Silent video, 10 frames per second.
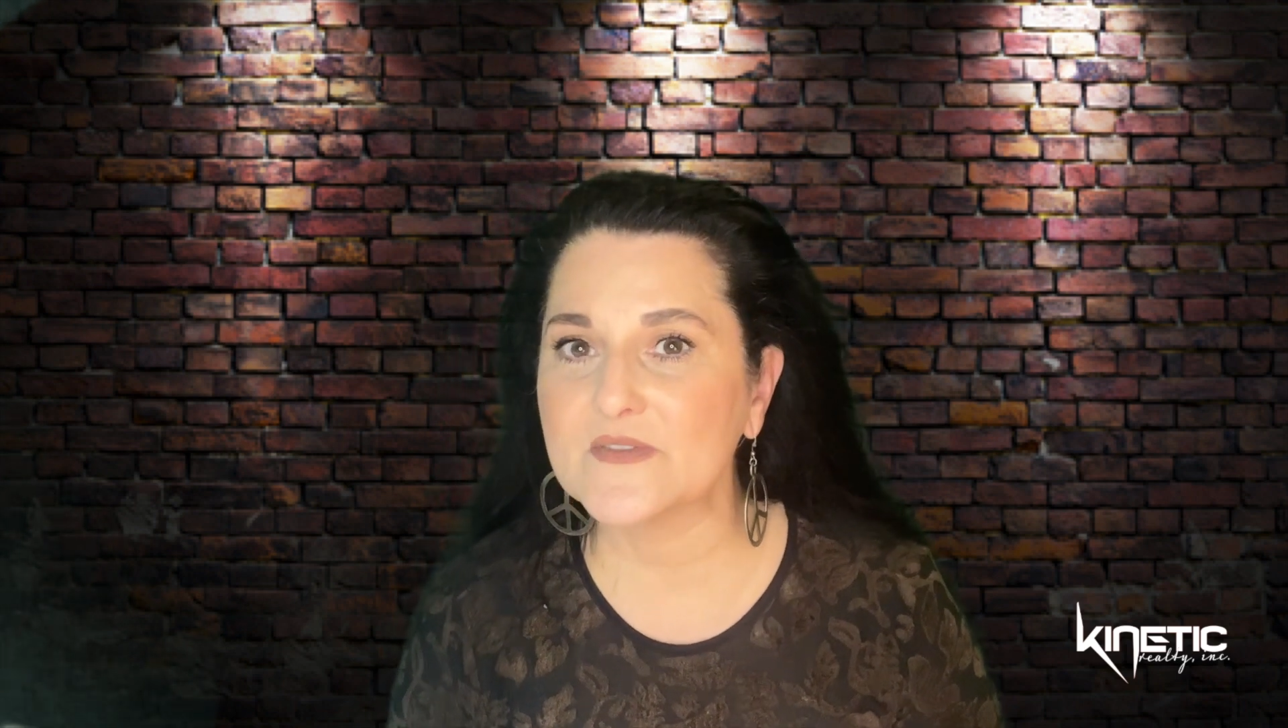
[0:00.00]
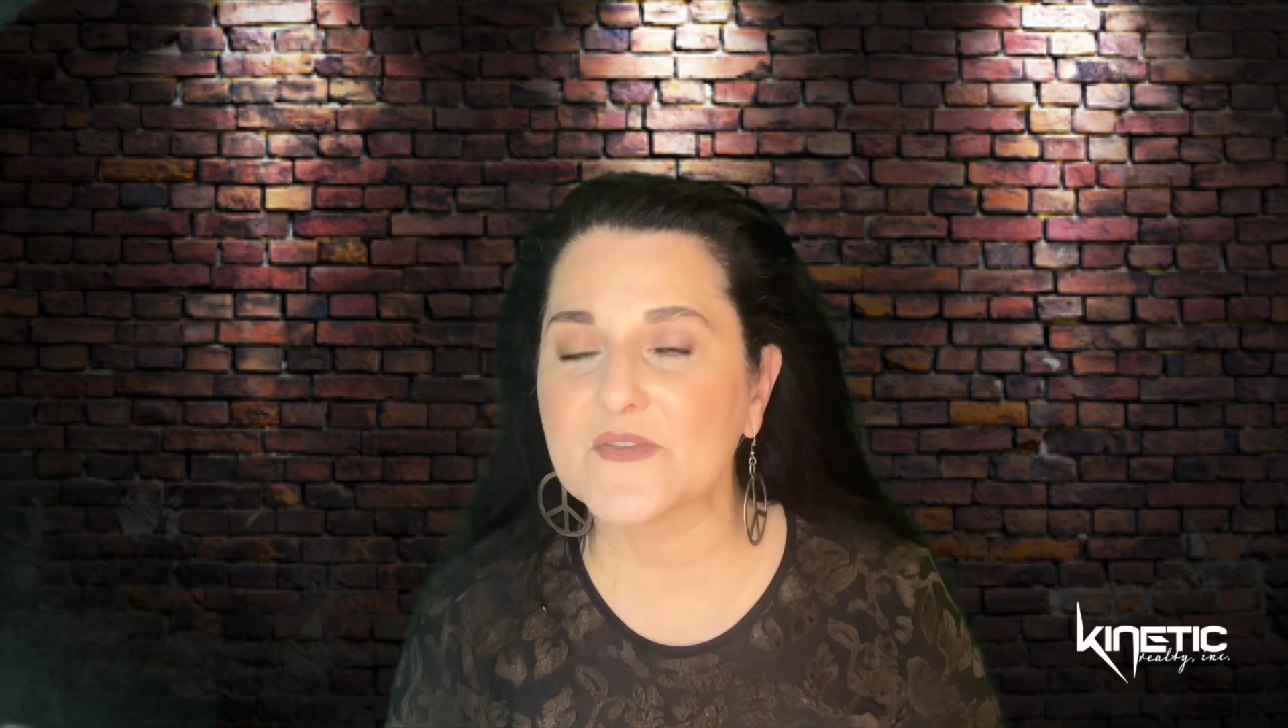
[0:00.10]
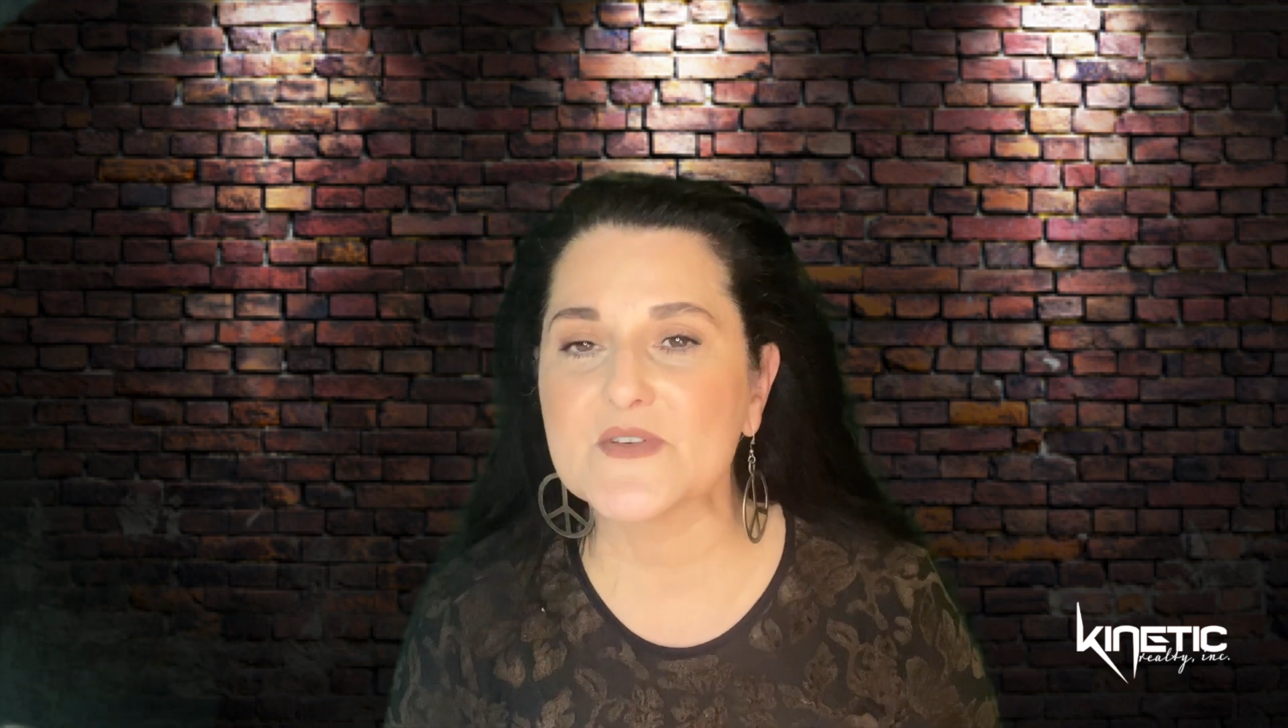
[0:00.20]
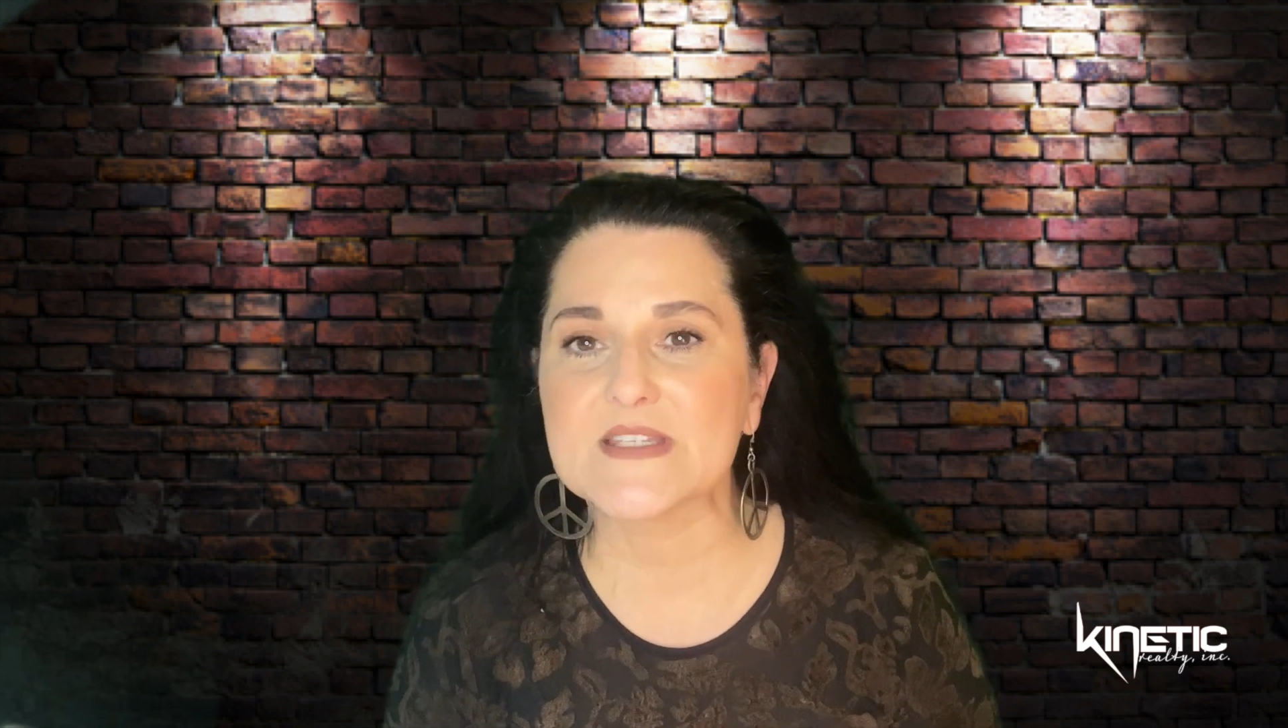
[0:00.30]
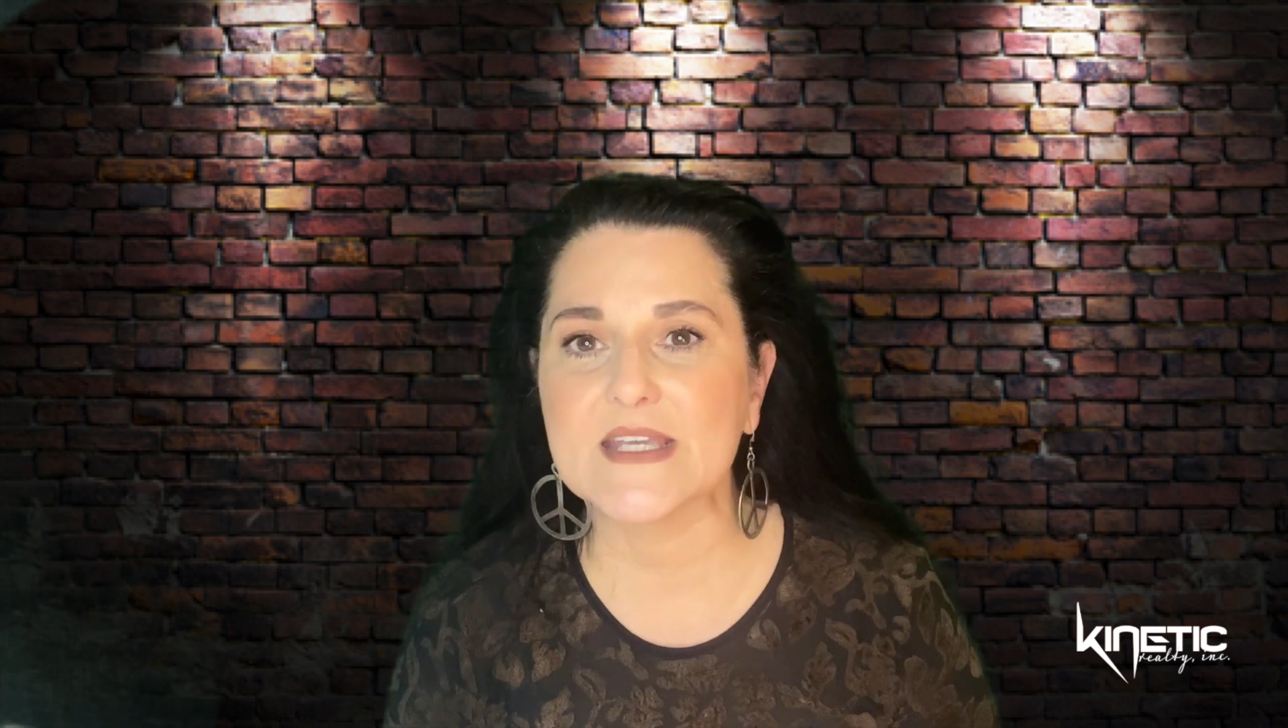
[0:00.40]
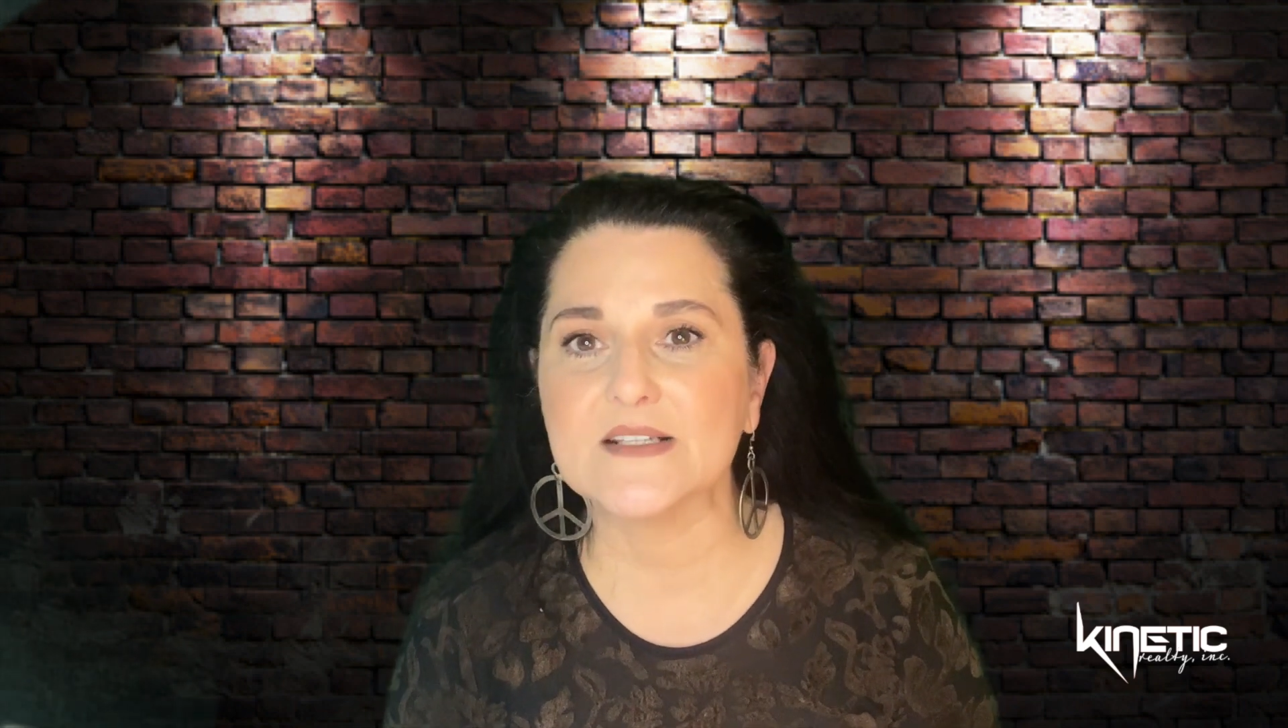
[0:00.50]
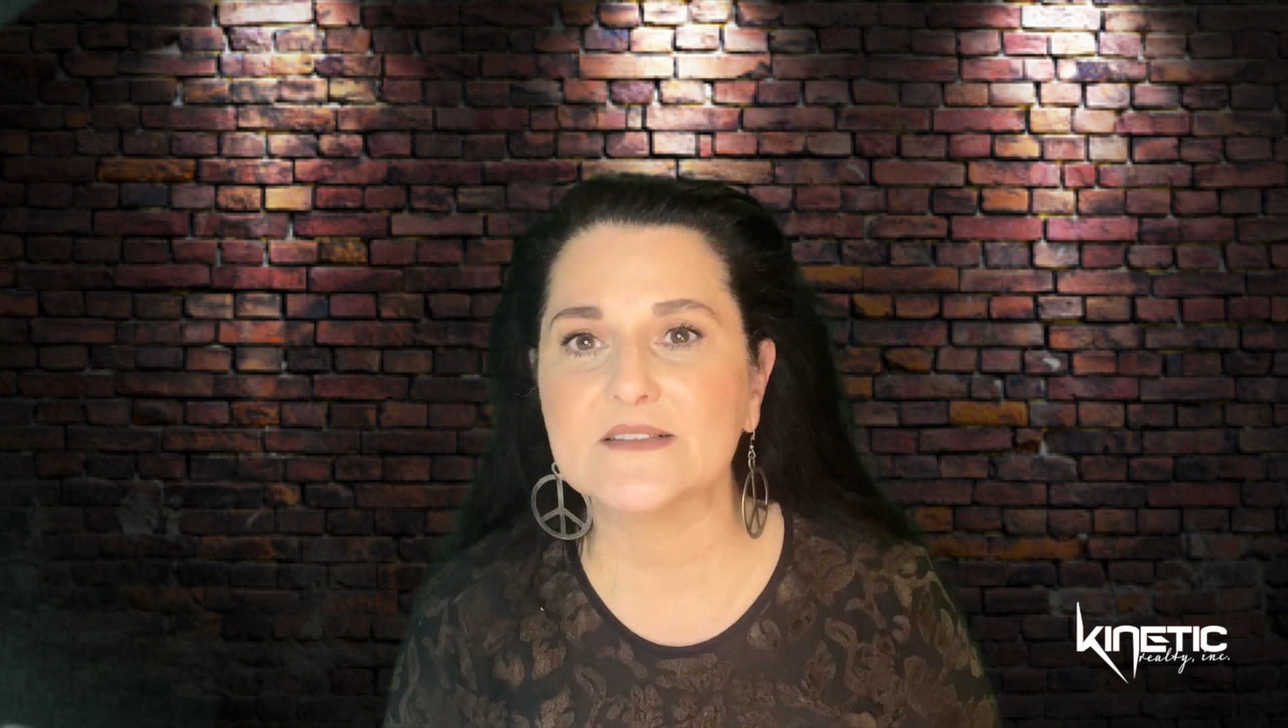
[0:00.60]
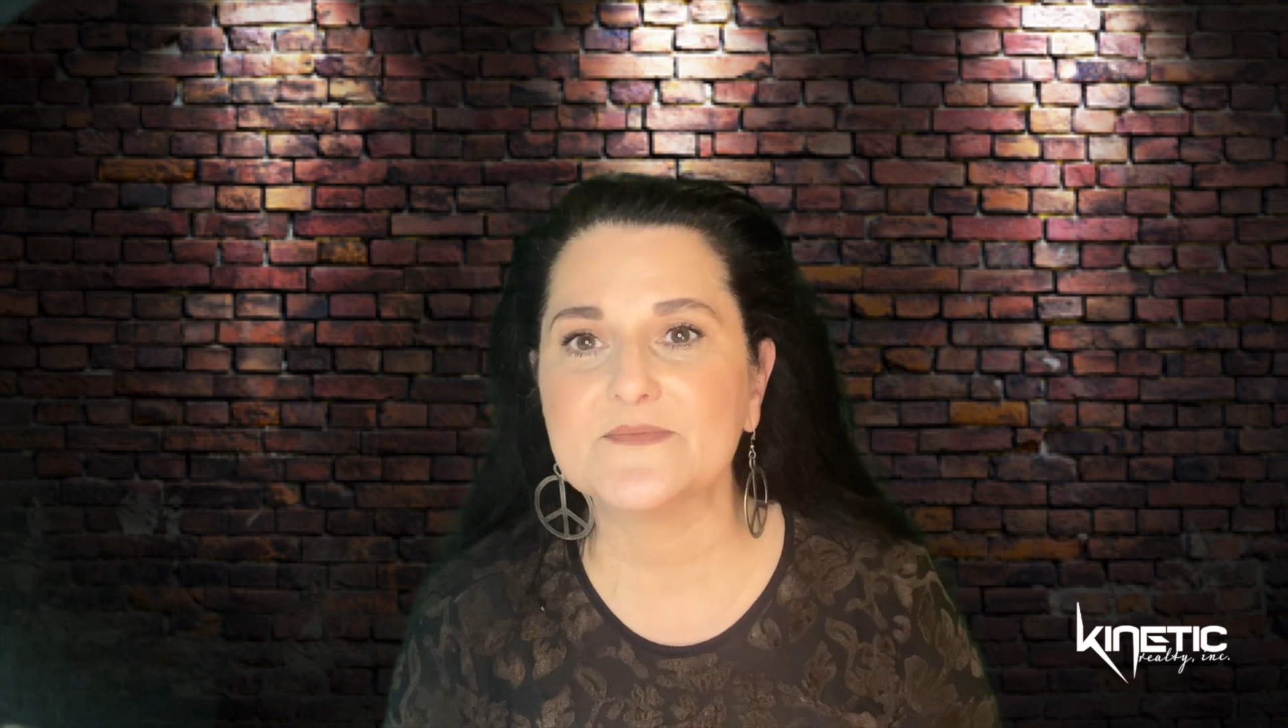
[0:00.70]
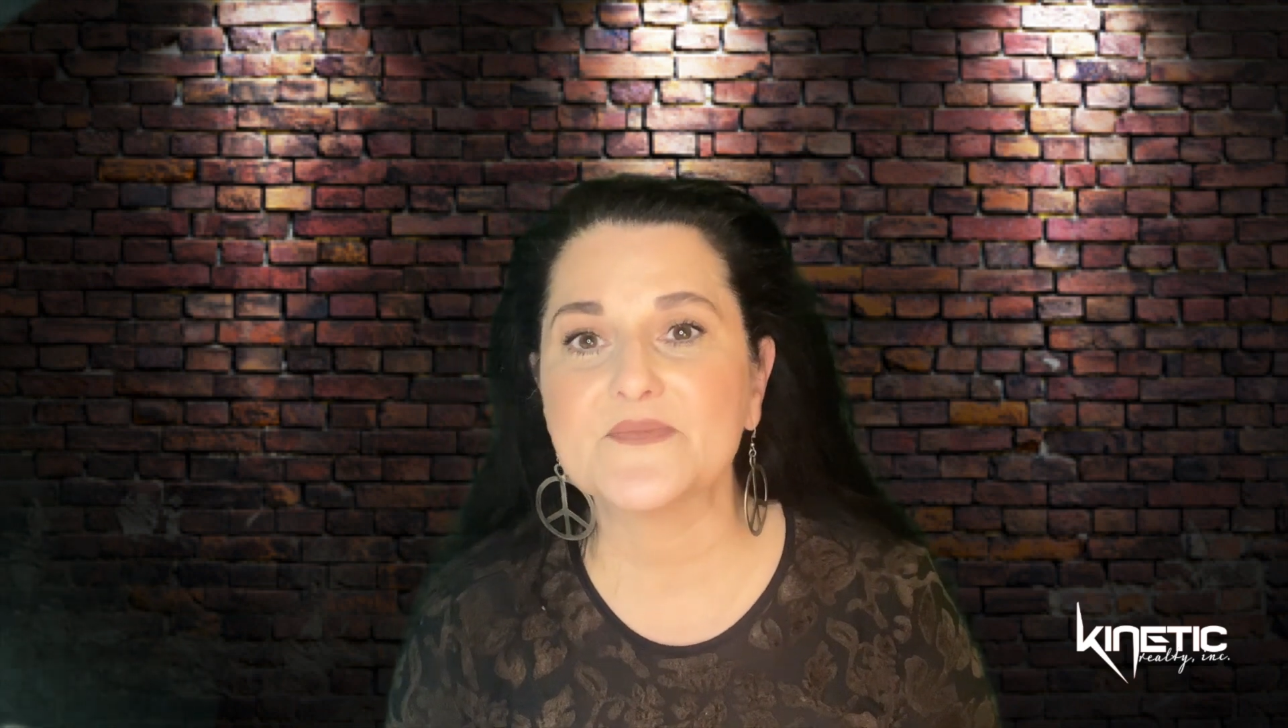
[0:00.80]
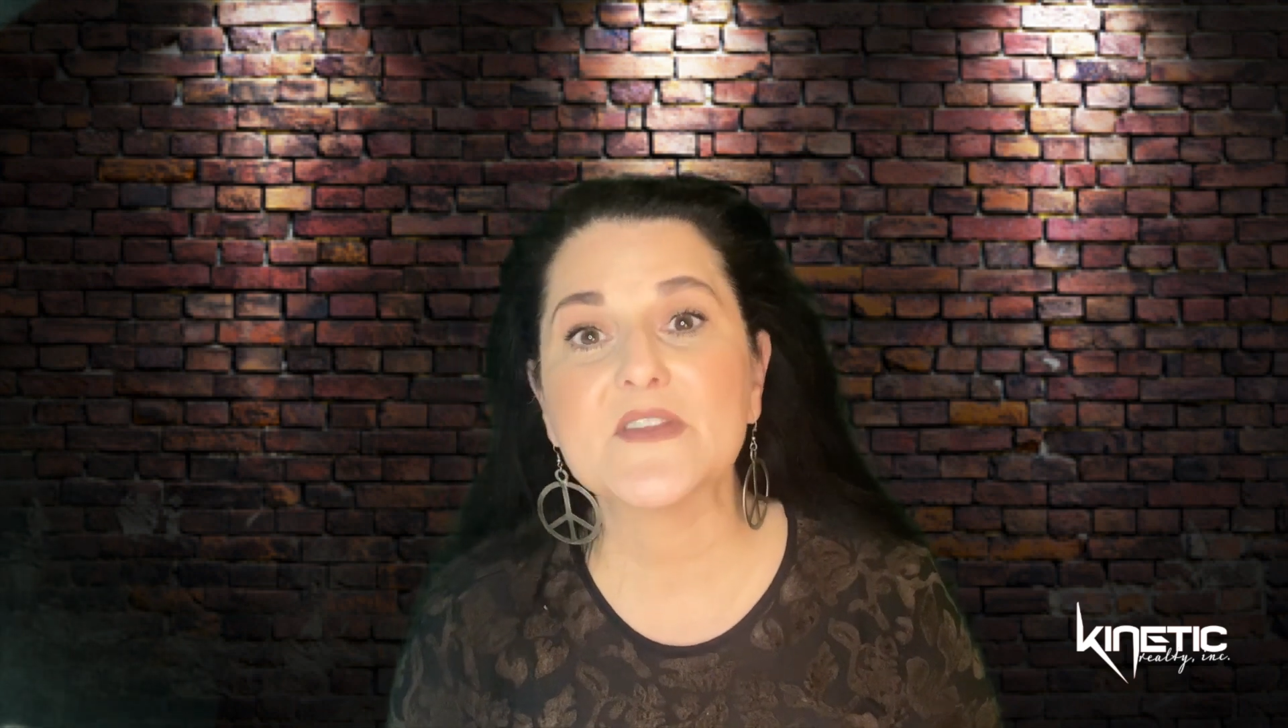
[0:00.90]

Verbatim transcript: for sale,